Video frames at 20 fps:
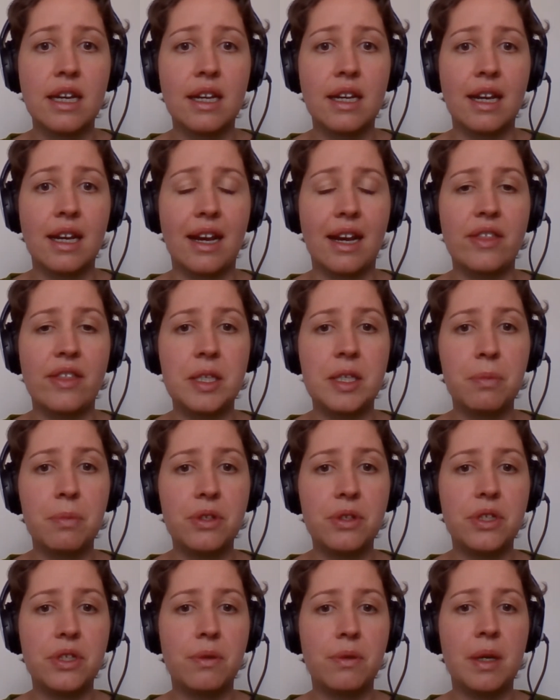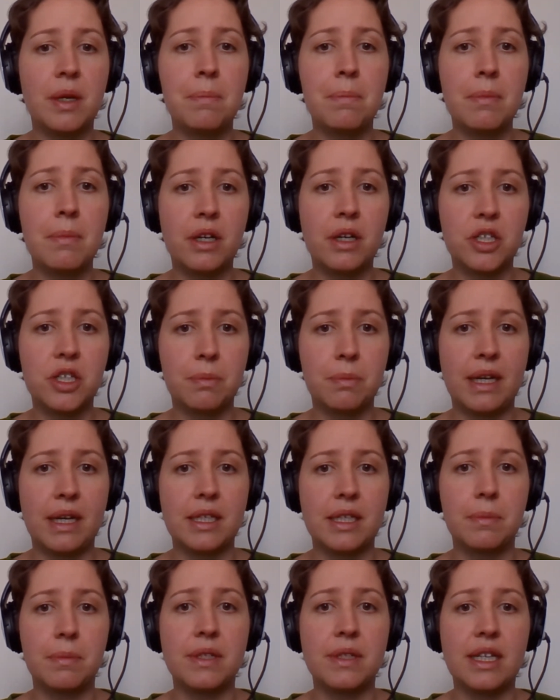and this puts you in a much
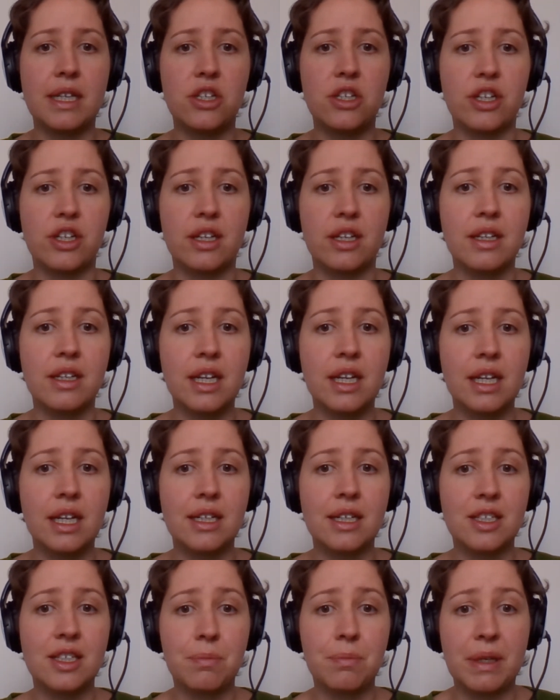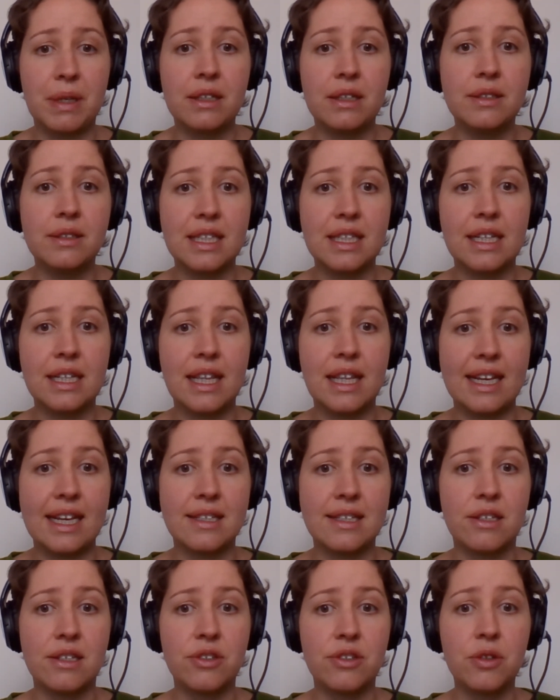better position to build in
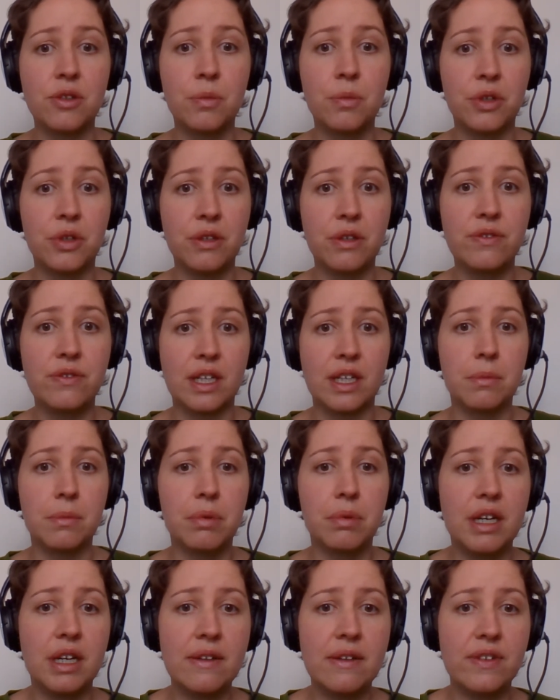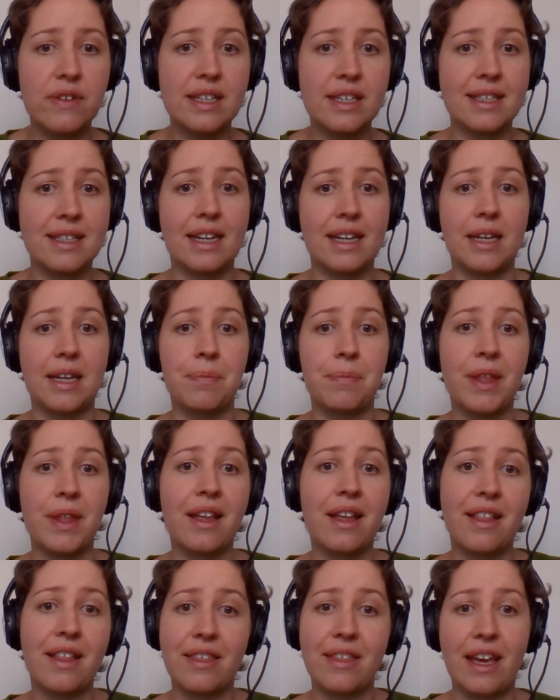lessons on what you've done previously.
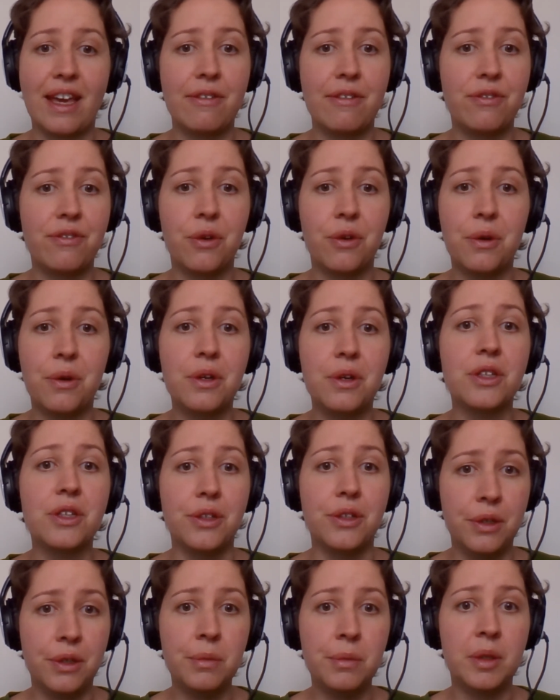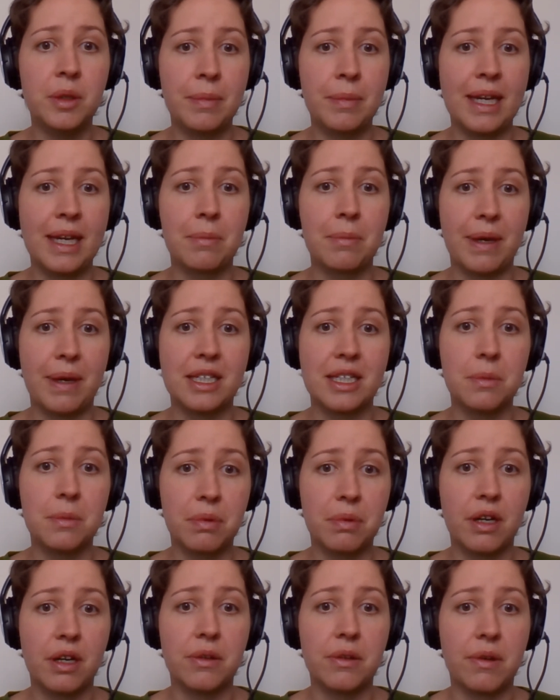Therefore, you will make better
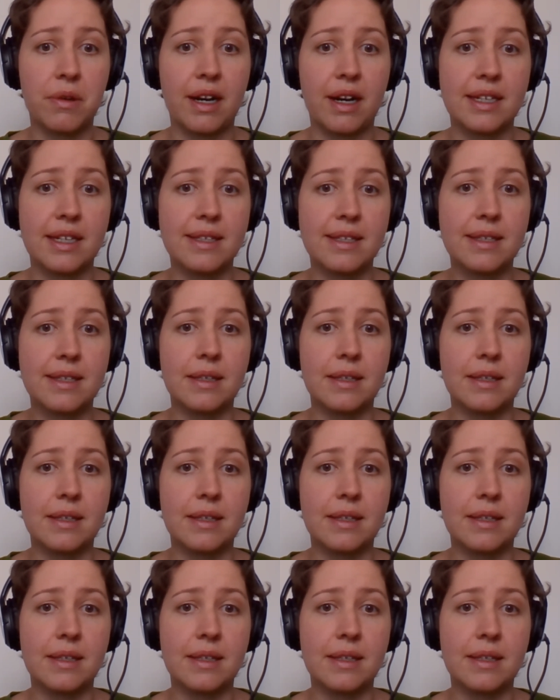progress.